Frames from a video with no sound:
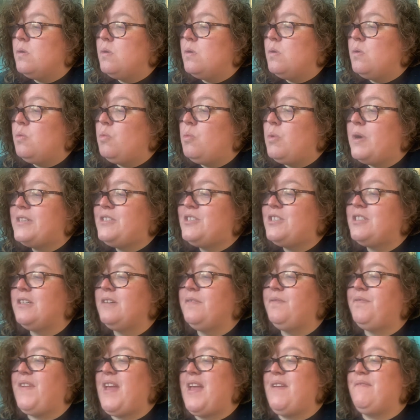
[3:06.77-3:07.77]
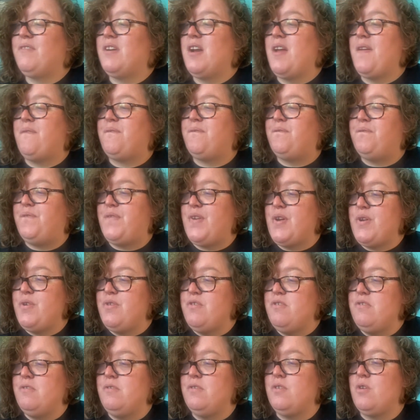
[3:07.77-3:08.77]
What's your favorite
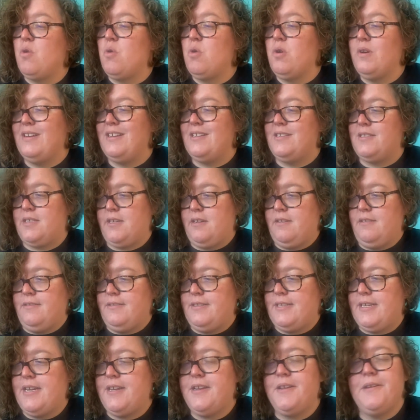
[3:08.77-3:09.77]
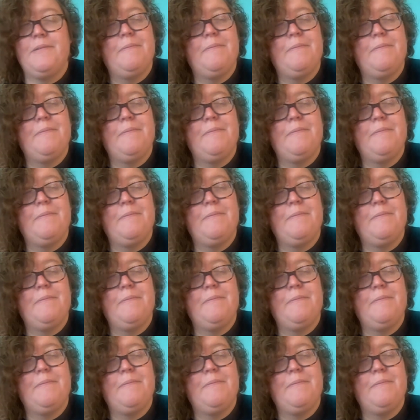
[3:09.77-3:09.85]
food or dessert?